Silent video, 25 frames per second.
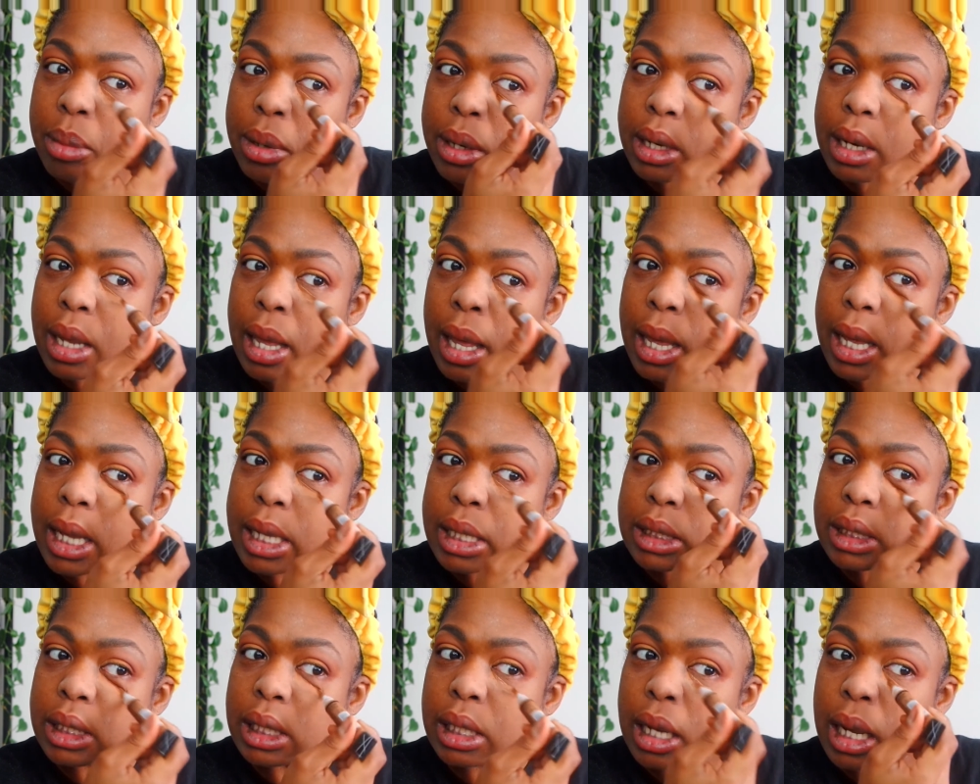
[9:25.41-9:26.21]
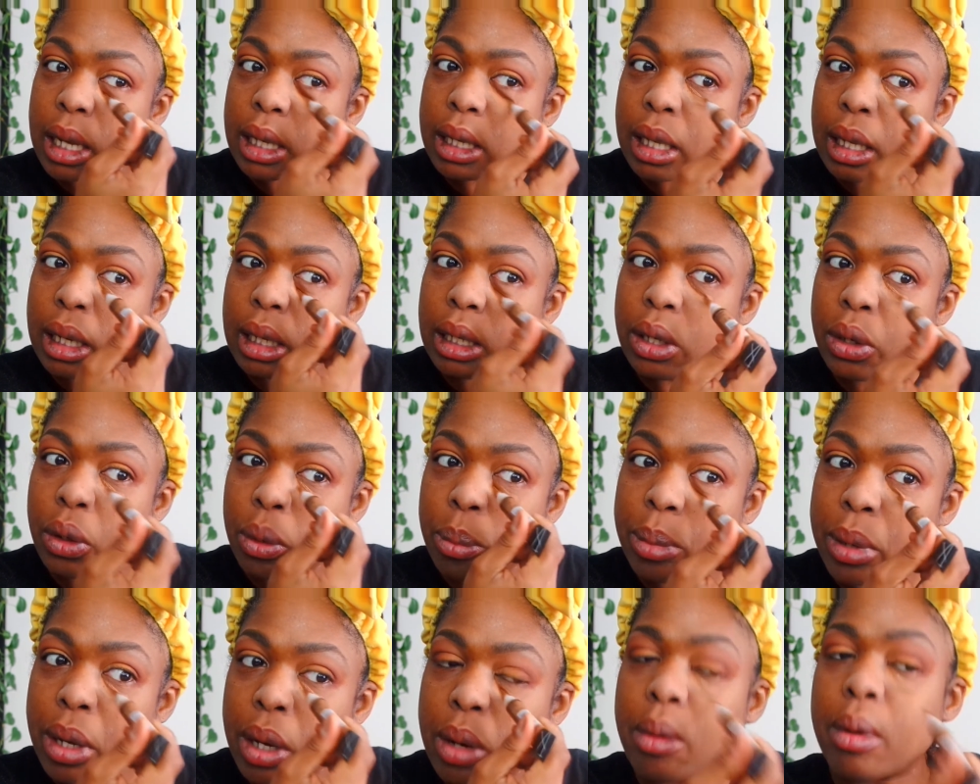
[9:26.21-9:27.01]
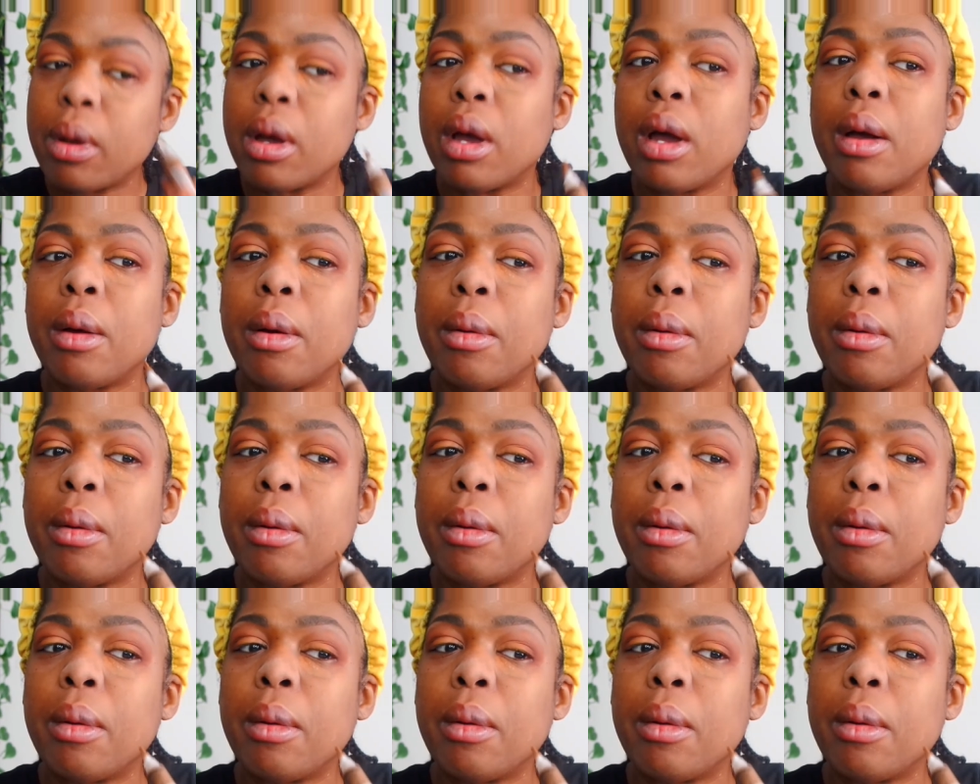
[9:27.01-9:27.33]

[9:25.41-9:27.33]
but it has like a little bit